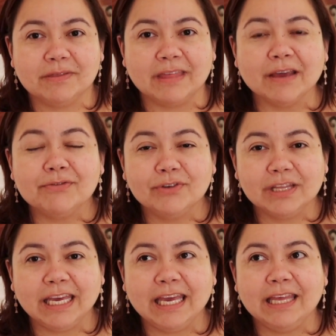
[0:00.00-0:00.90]

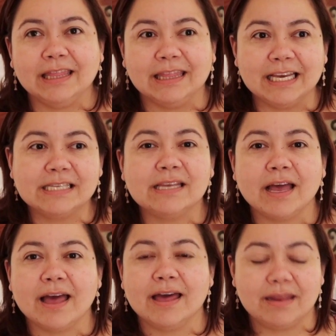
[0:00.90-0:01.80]
thankfully, this
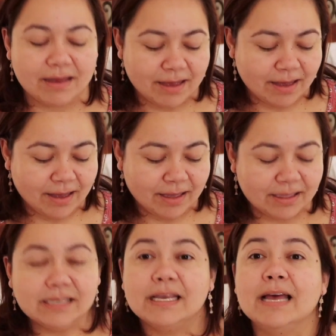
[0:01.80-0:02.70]
had
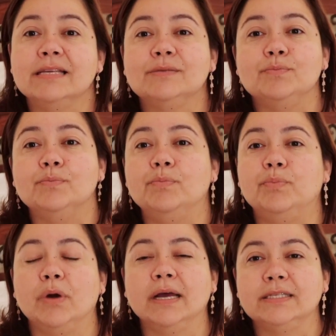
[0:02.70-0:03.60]
this has
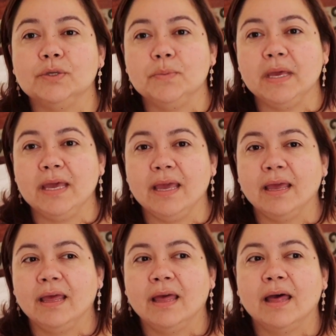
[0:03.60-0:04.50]
brought to me
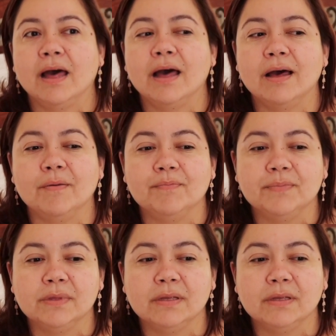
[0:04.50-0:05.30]
um,